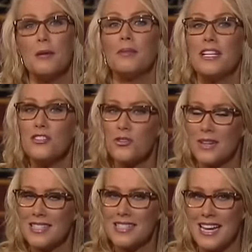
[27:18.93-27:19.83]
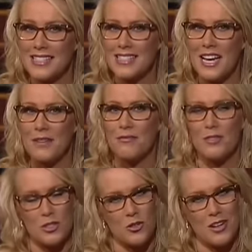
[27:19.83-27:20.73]
Please join us next time
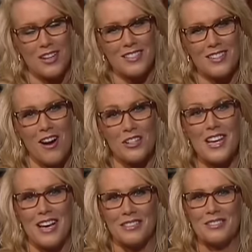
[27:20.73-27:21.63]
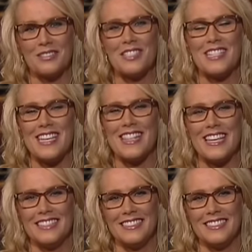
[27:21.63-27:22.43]
for Joy In Our Town. We'll see you then.